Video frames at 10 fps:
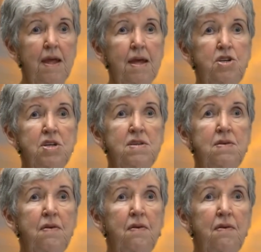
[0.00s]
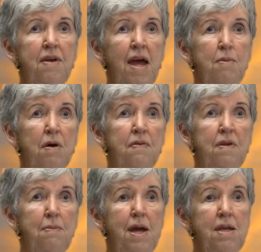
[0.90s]
it just came off,
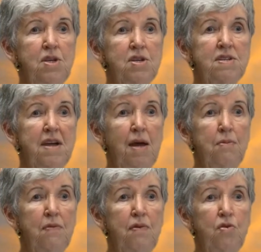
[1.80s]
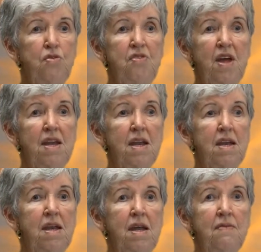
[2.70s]
the bandage just came off loose and
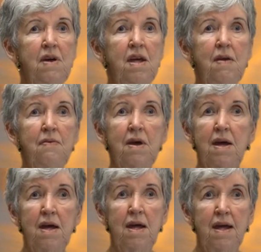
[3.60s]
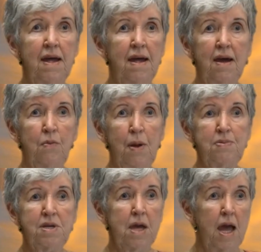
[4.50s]
it never ever
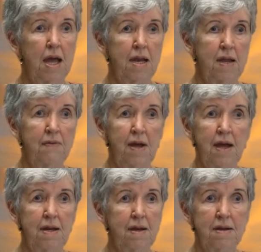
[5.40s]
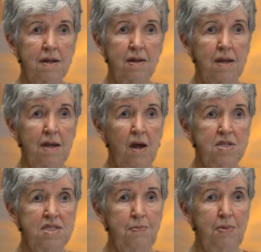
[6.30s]
ripped again, never had no
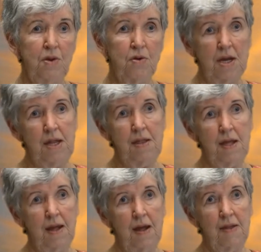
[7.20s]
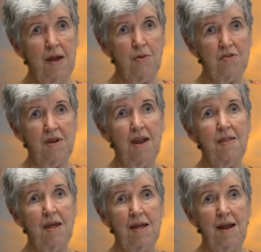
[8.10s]
seeping or anything, and that was
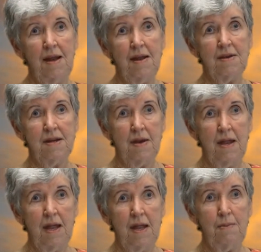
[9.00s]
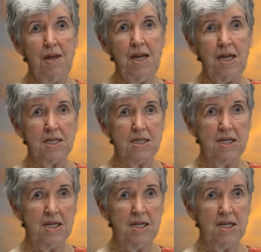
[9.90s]
another healing, immediate.